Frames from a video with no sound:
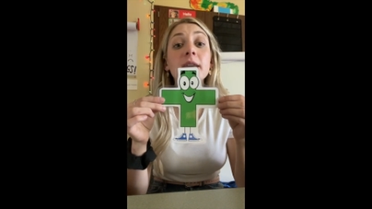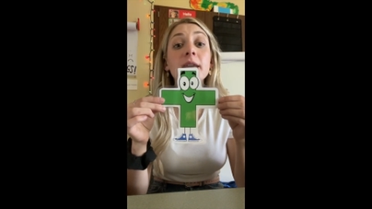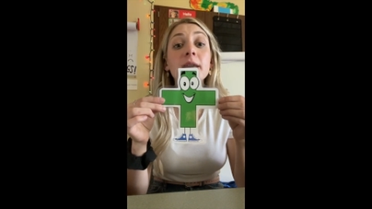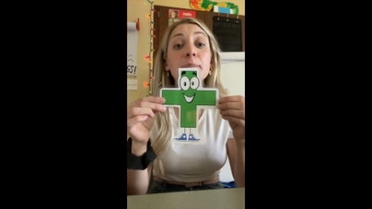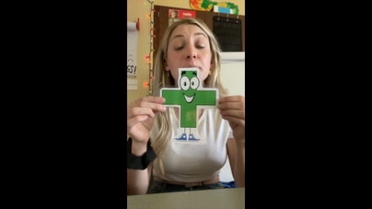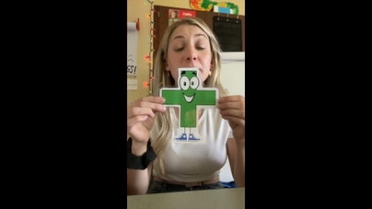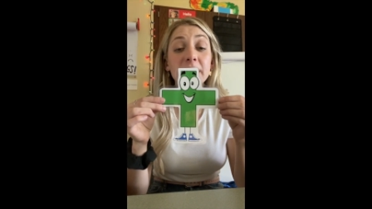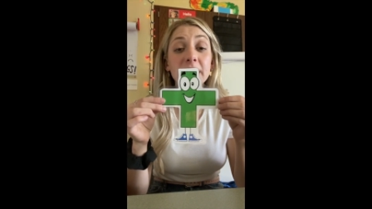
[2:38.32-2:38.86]

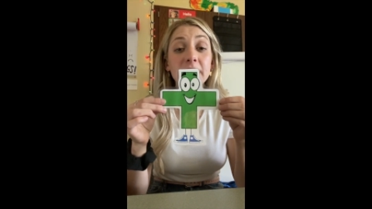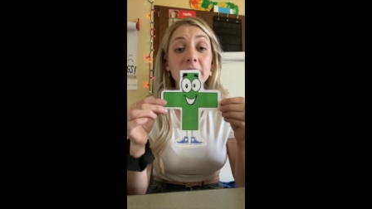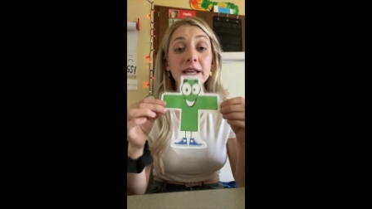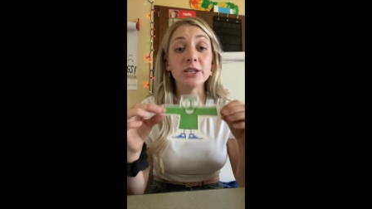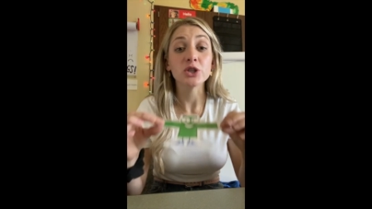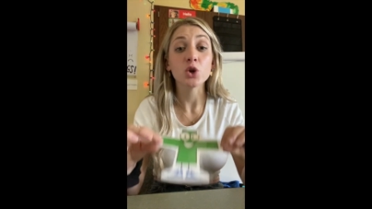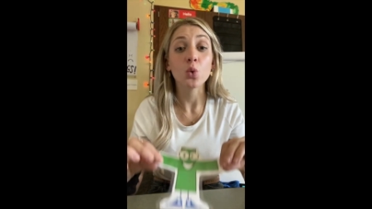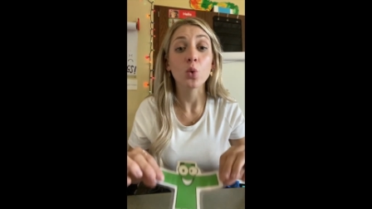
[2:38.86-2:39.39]

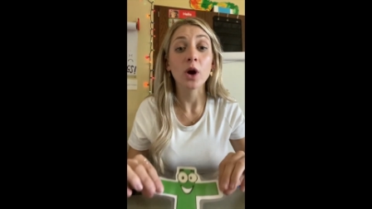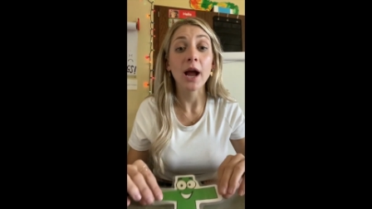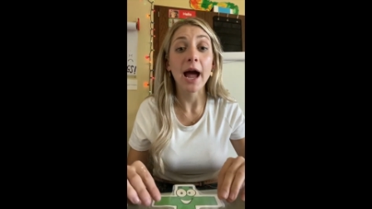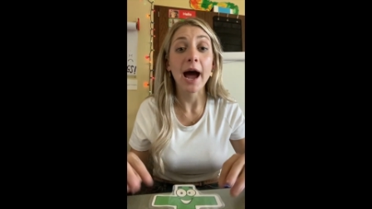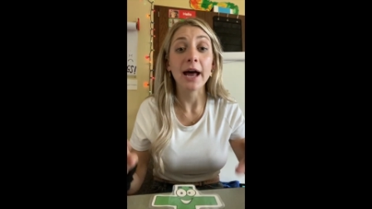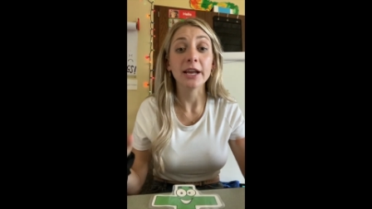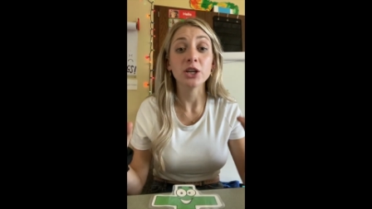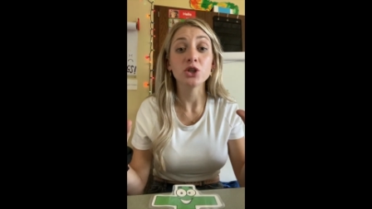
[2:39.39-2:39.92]
means we're
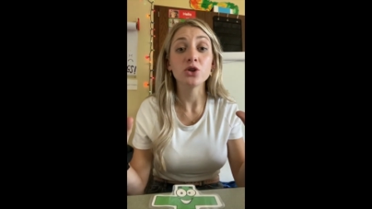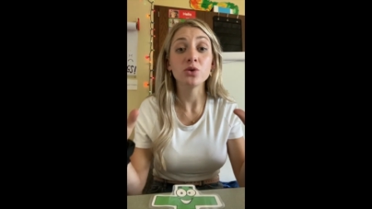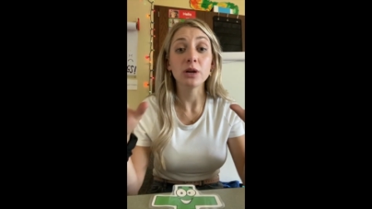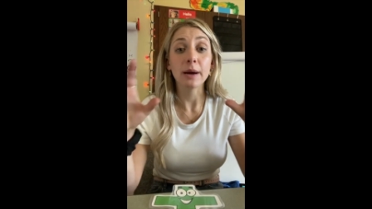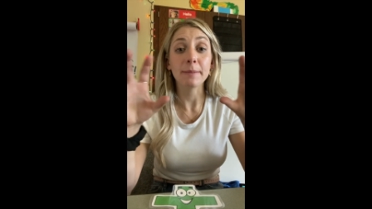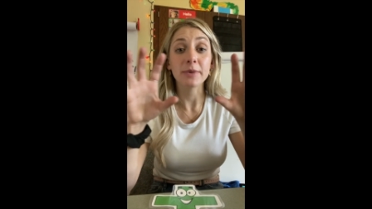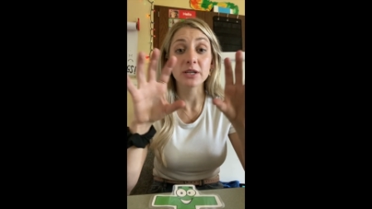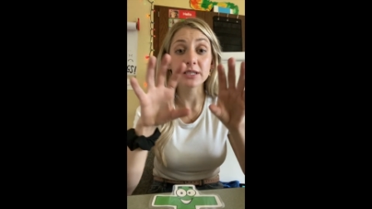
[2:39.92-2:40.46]
adding 2
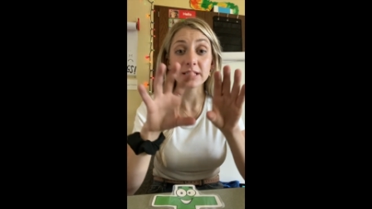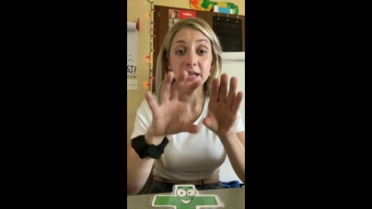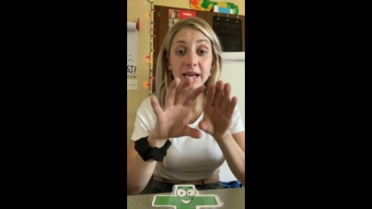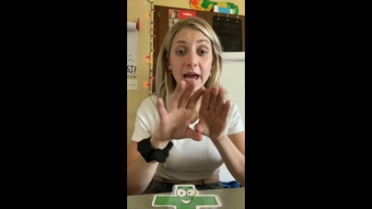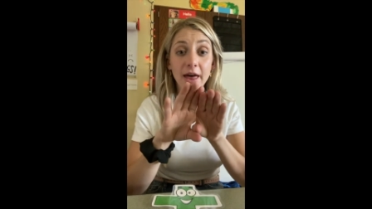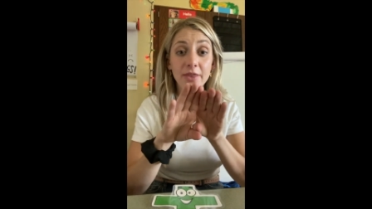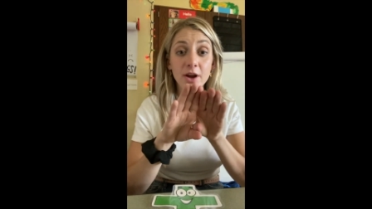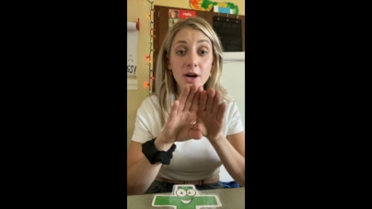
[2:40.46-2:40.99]
numbers
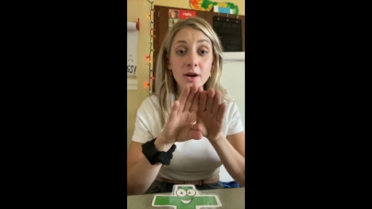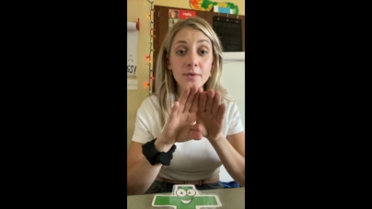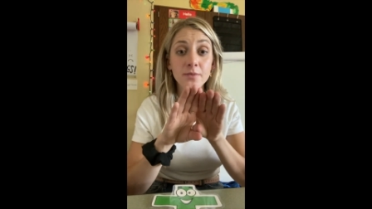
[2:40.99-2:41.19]
together,